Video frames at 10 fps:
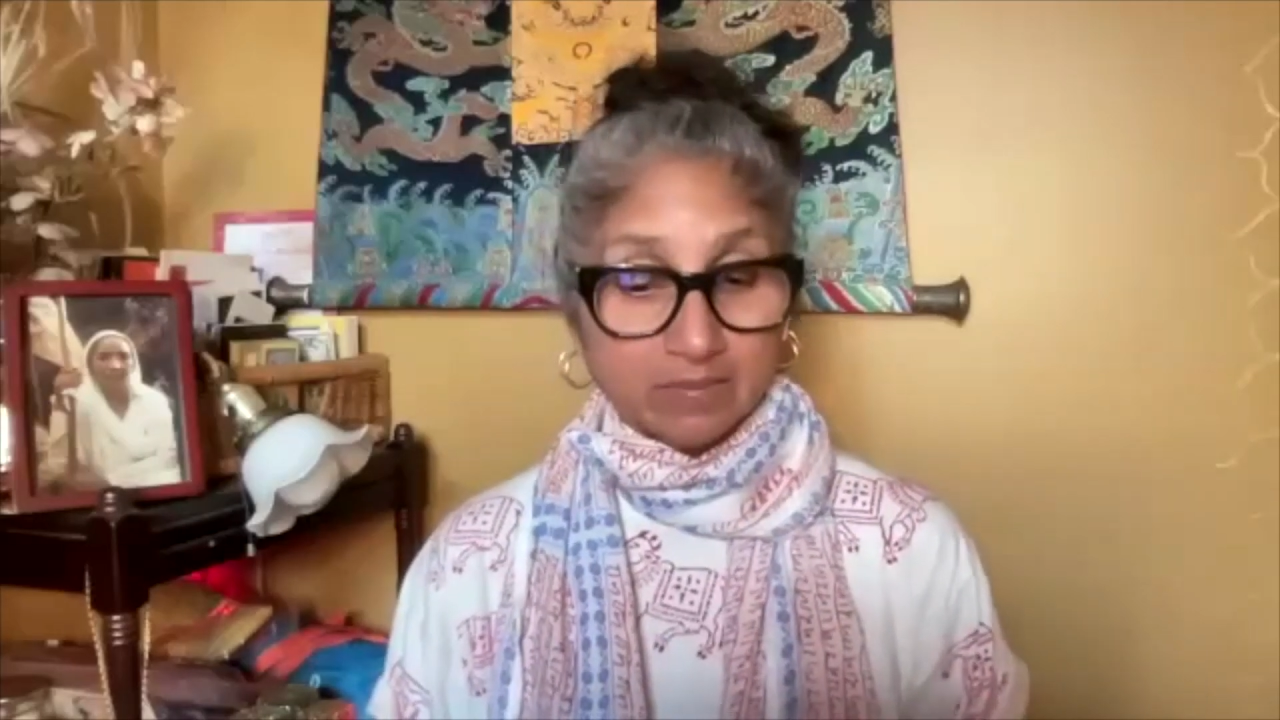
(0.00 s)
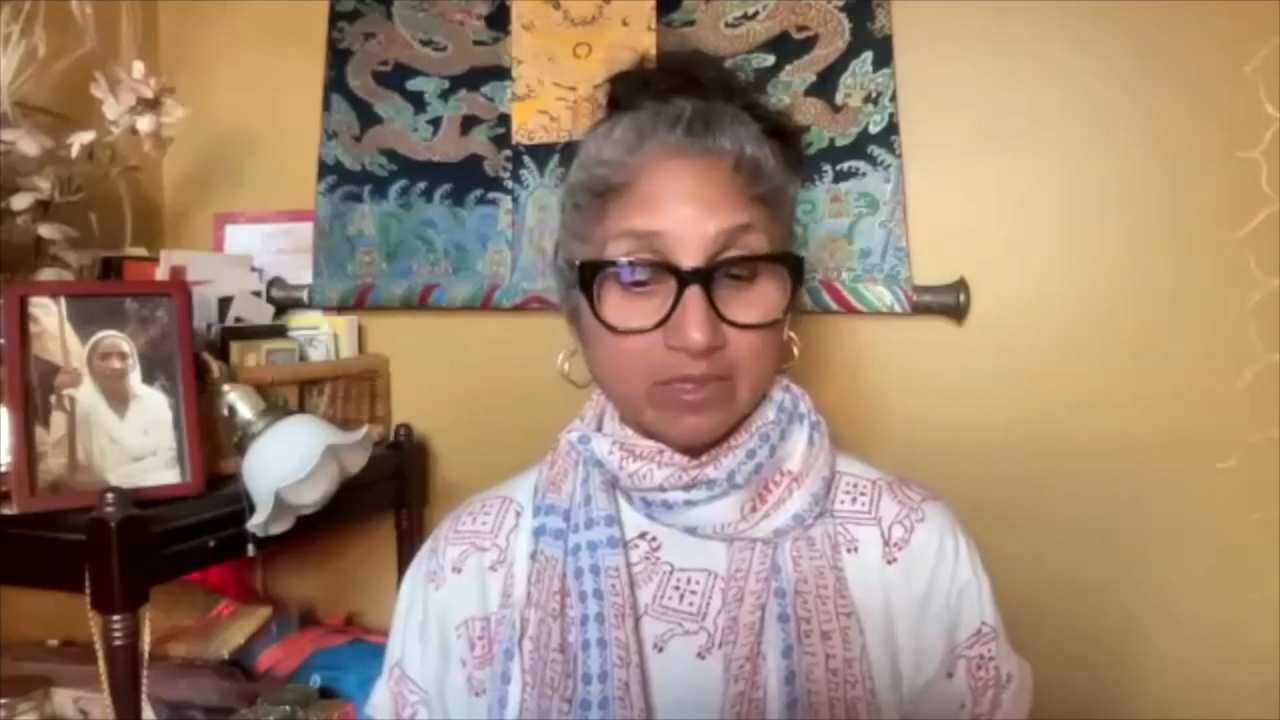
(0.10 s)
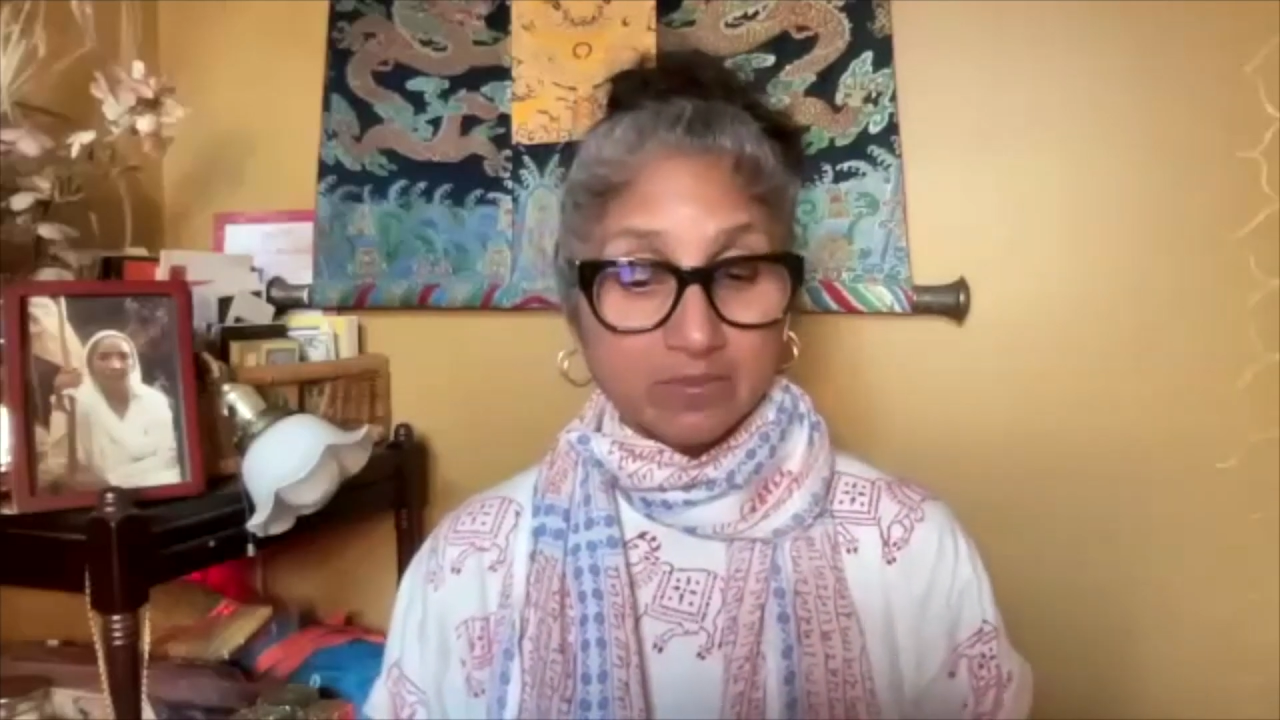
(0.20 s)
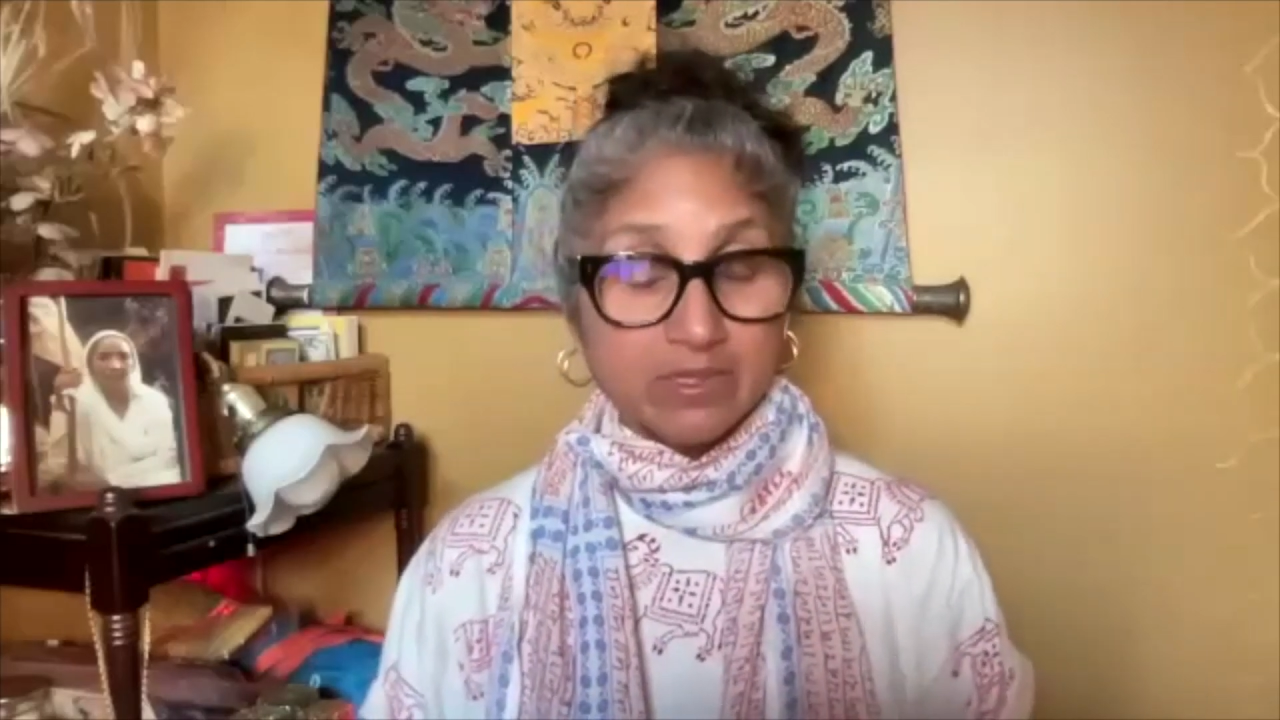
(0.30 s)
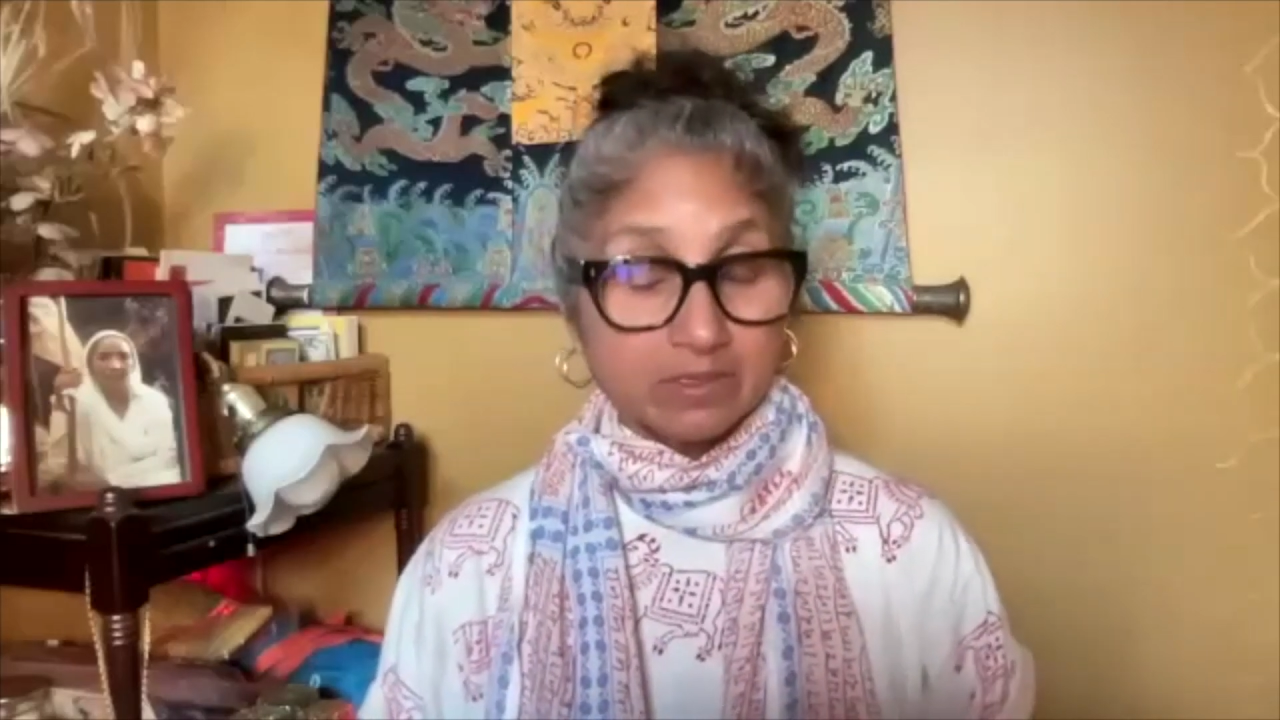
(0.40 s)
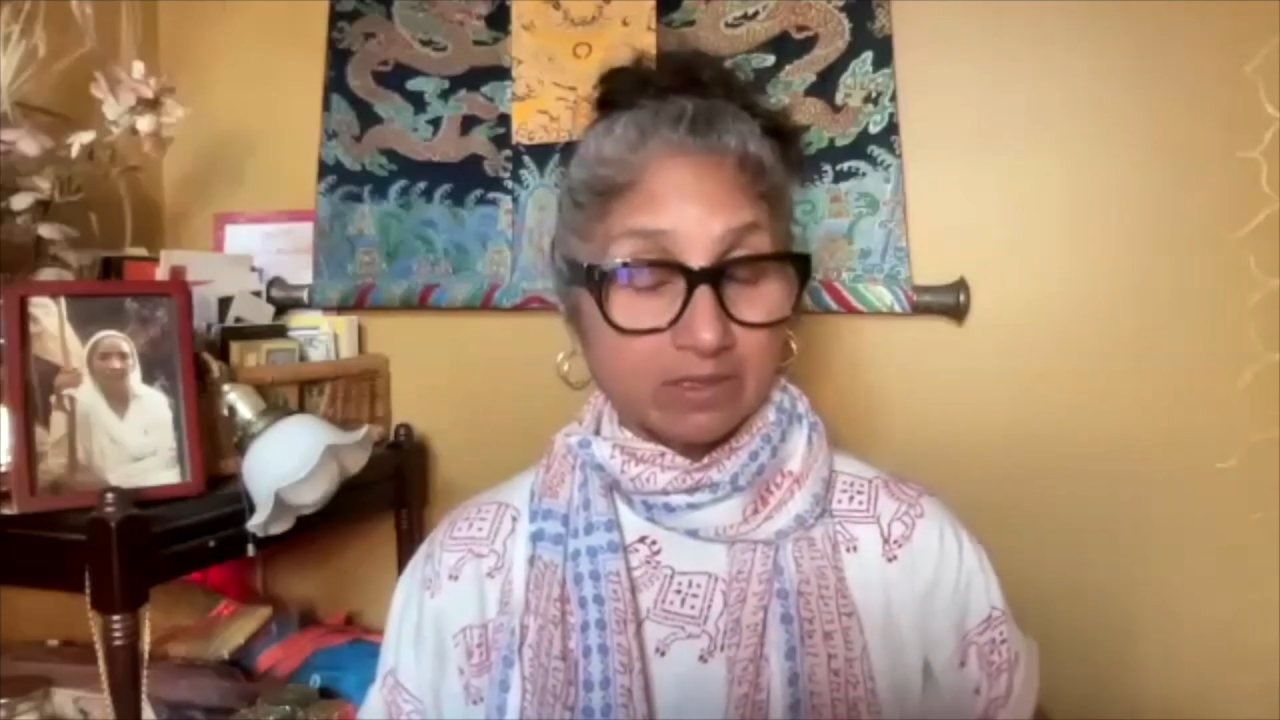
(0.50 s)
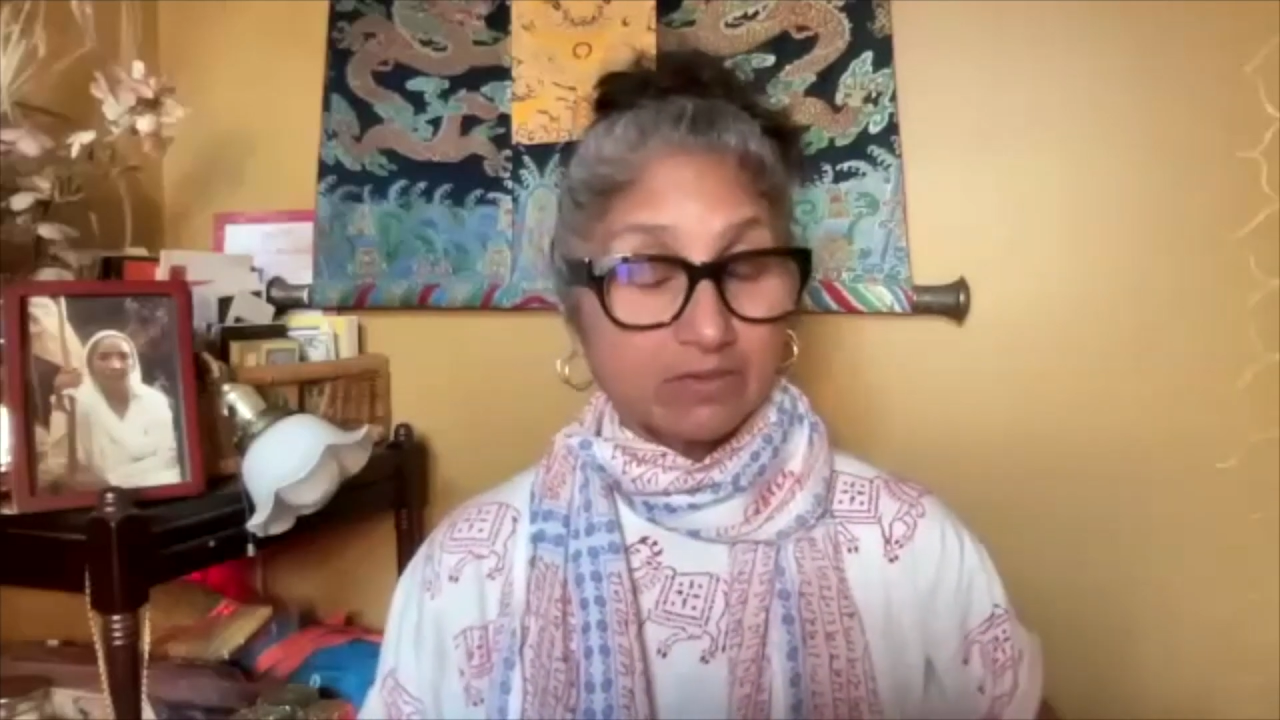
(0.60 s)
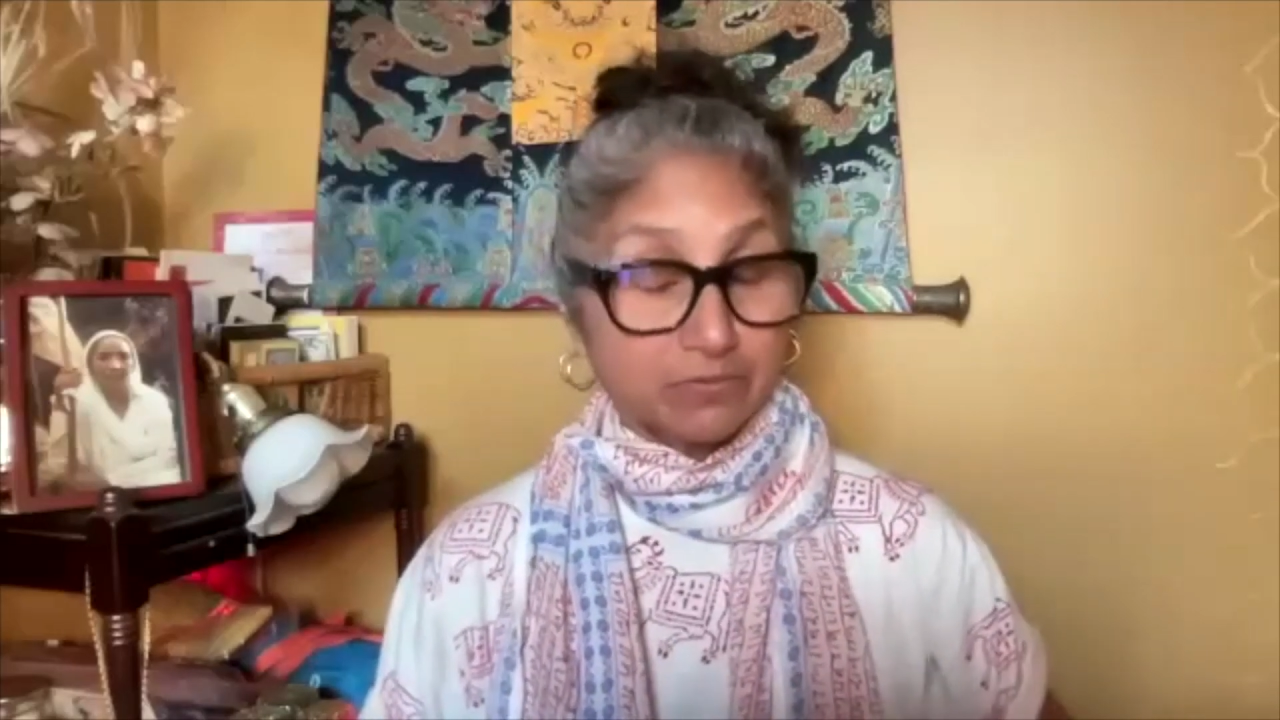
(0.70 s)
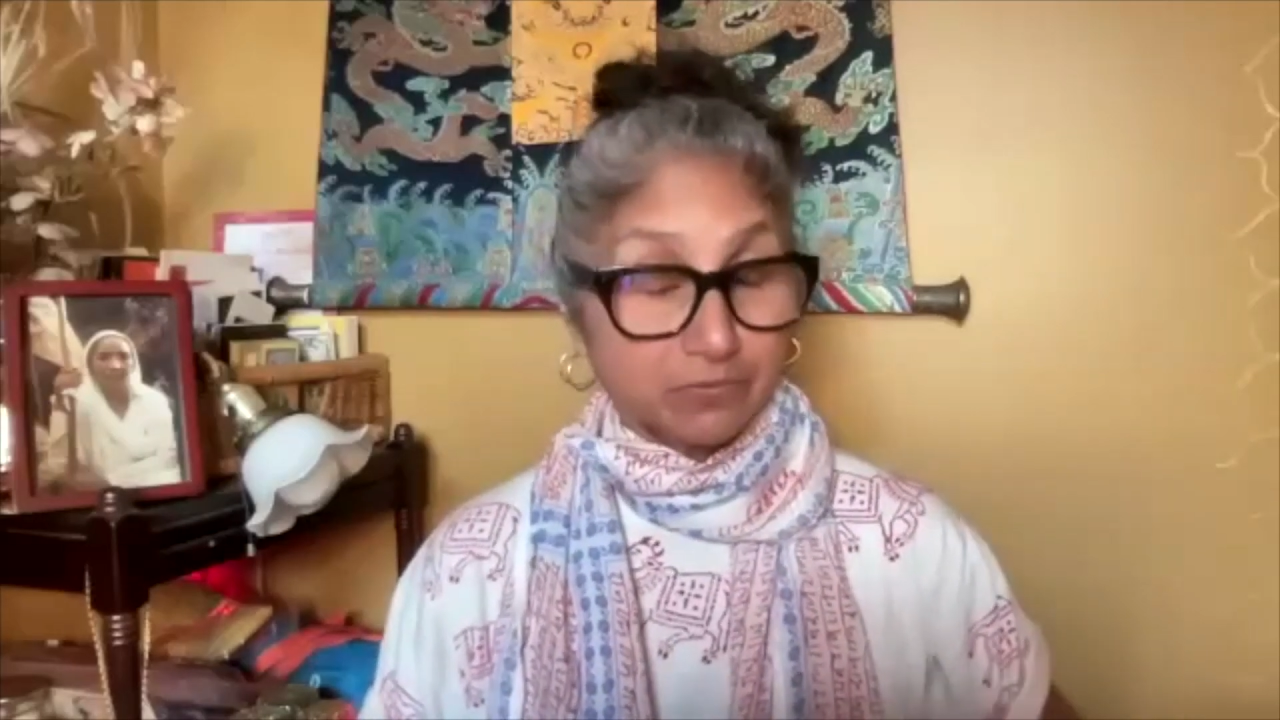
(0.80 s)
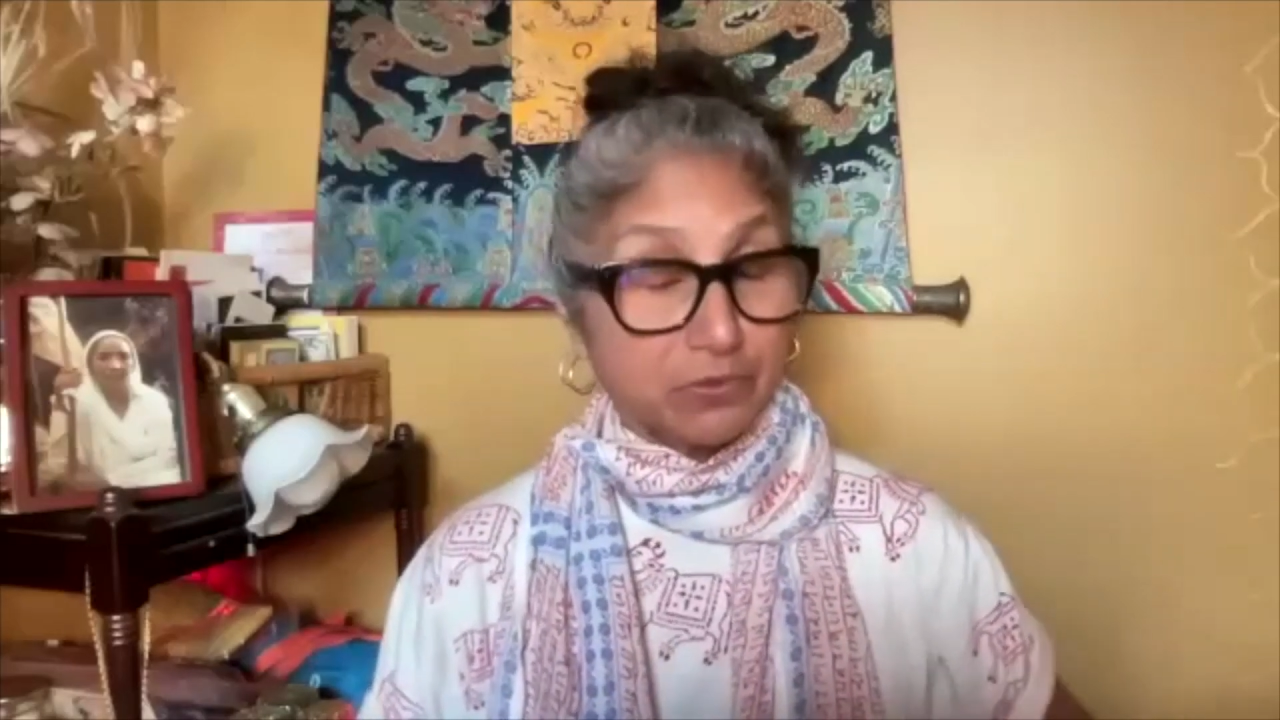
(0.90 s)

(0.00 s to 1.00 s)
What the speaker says: maybe a